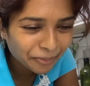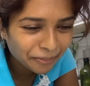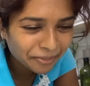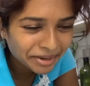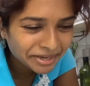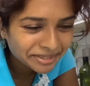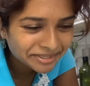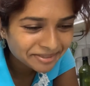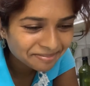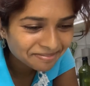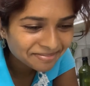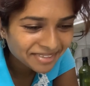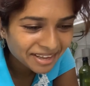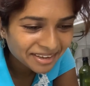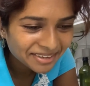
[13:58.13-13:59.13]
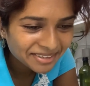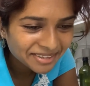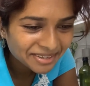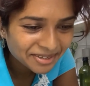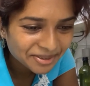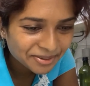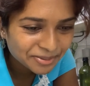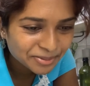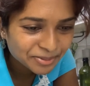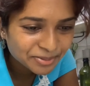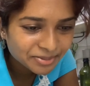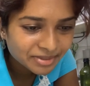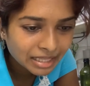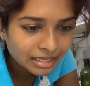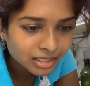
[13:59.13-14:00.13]
sweet thank
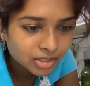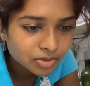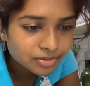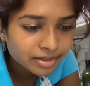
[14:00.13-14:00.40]
you thank you